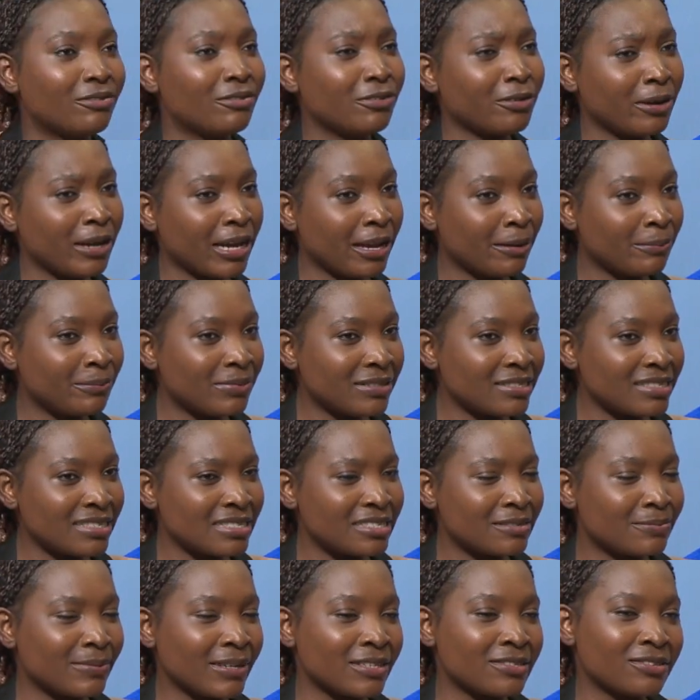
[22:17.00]
for a
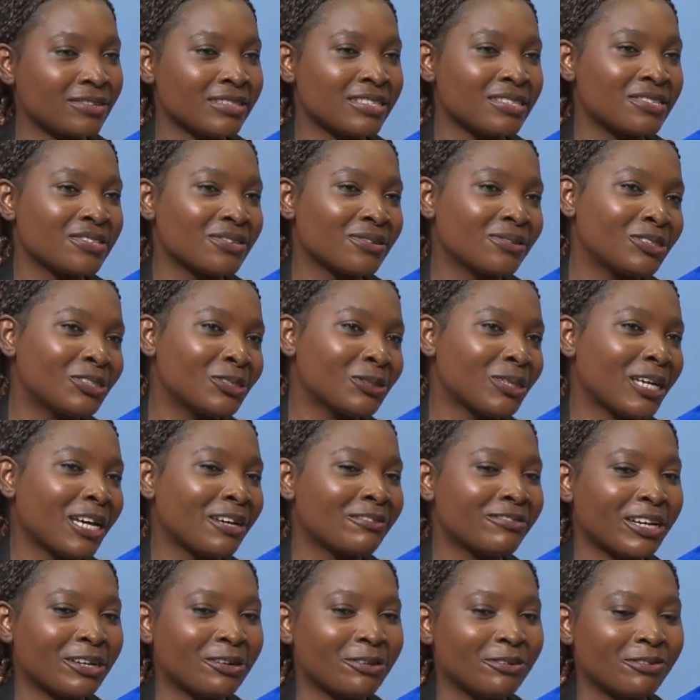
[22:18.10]
business person, it's good to
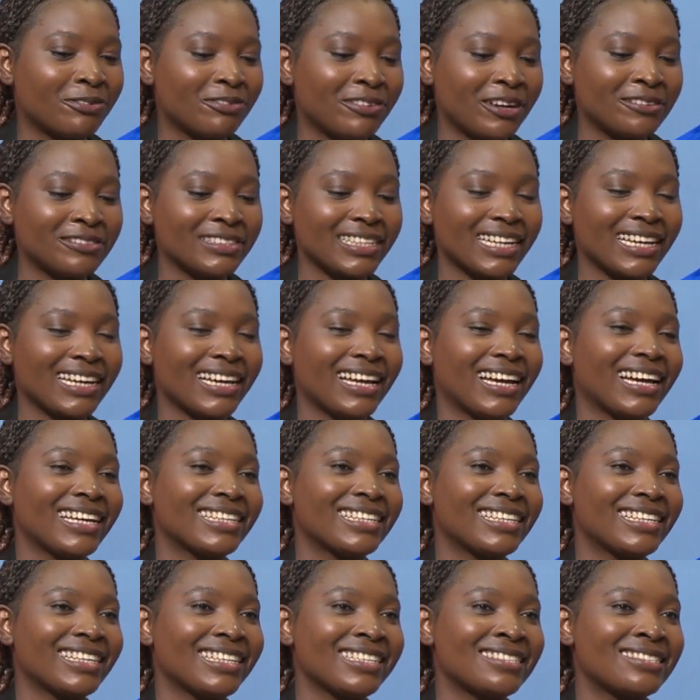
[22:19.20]
have a co-founder.
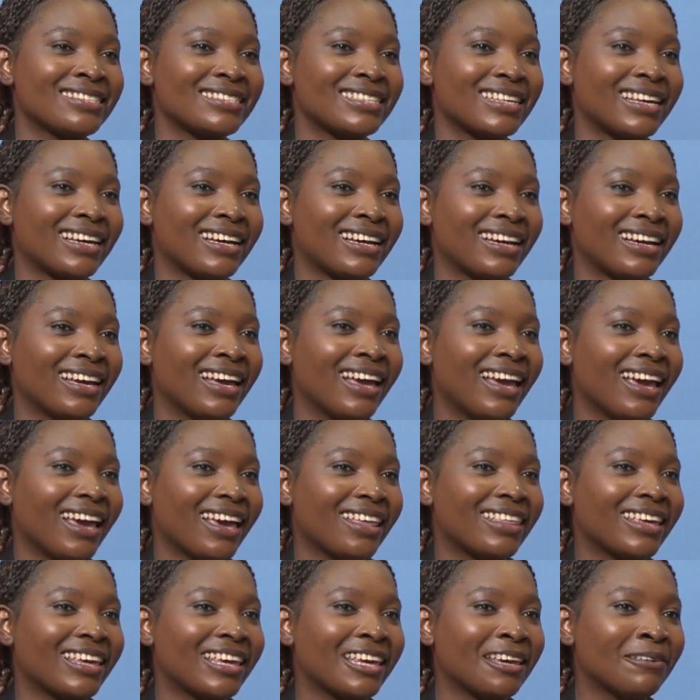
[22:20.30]
At least uh,
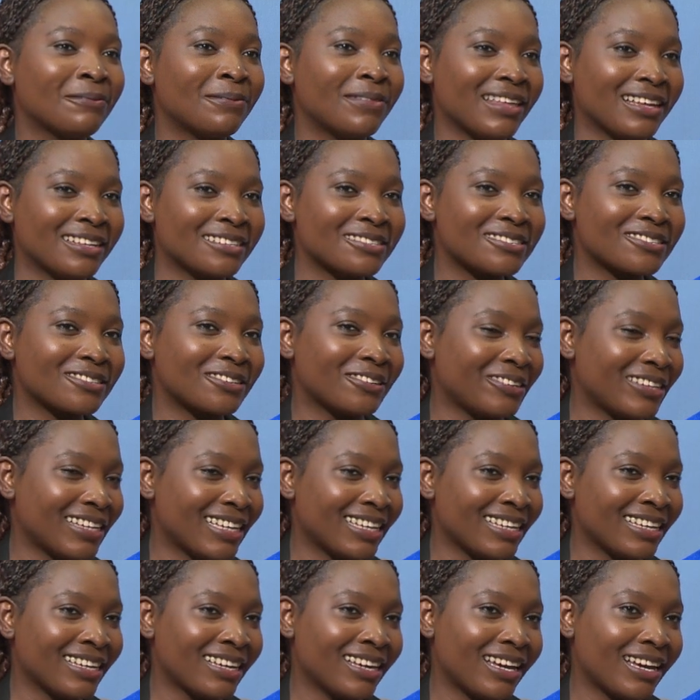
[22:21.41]
they keep things
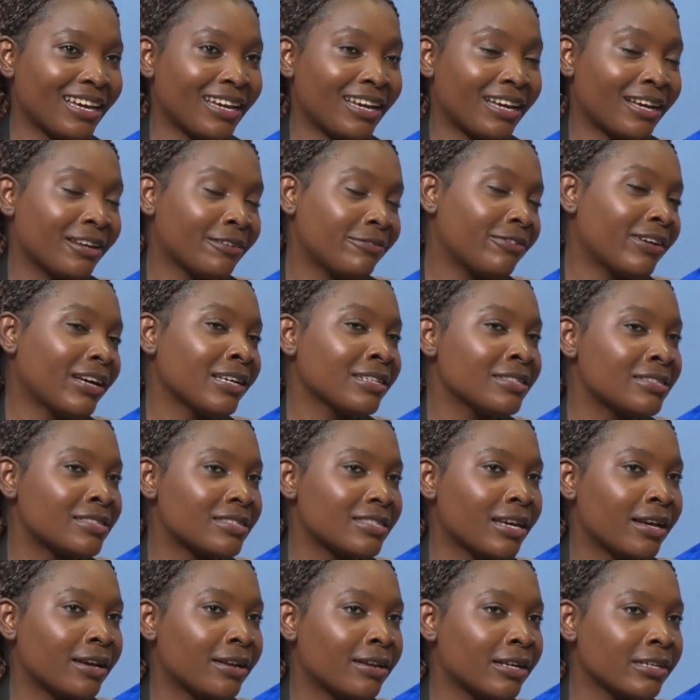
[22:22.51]
going. At
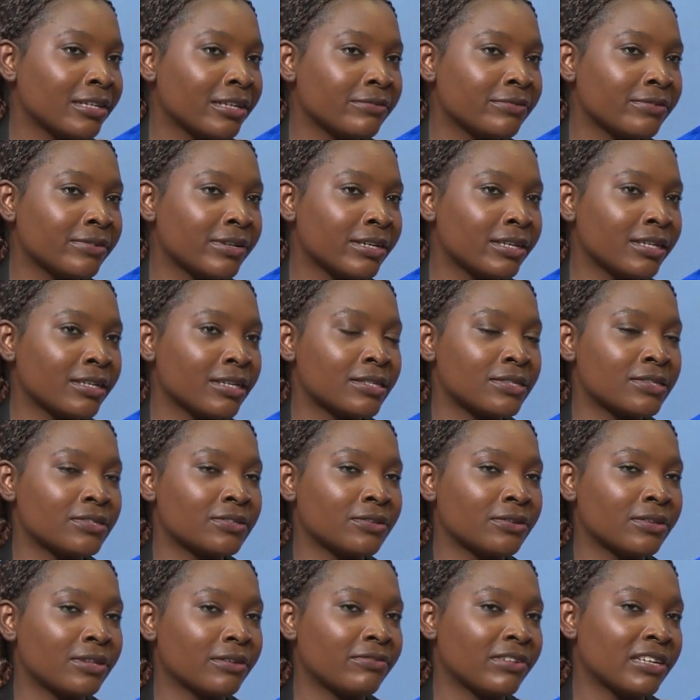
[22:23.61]
first, uh, is
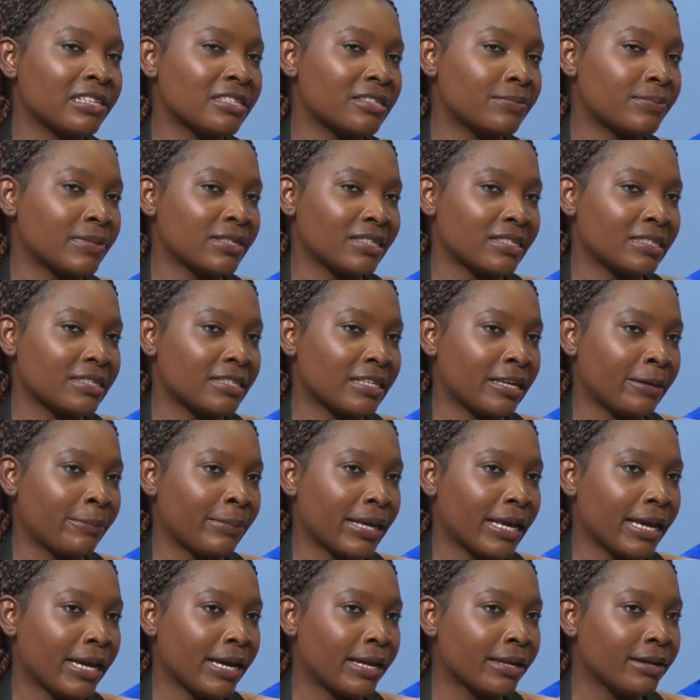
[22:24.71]
not the first business I
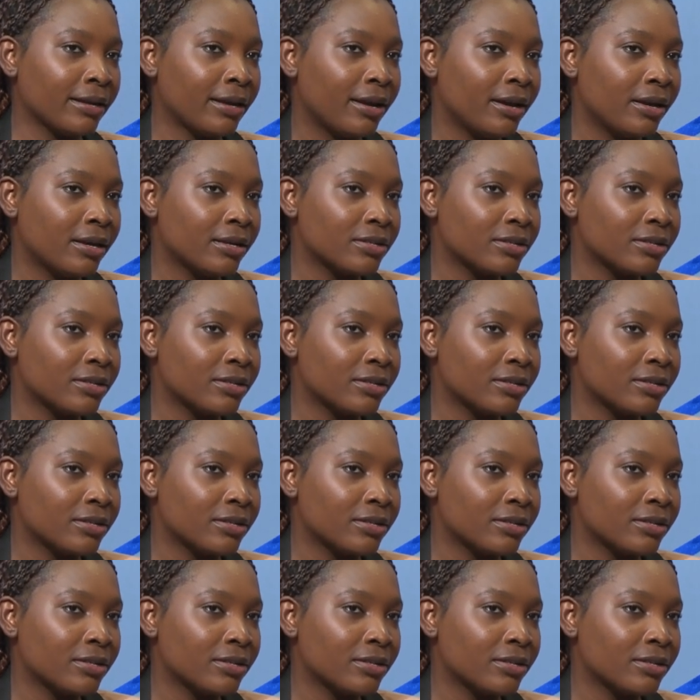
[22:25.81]
began.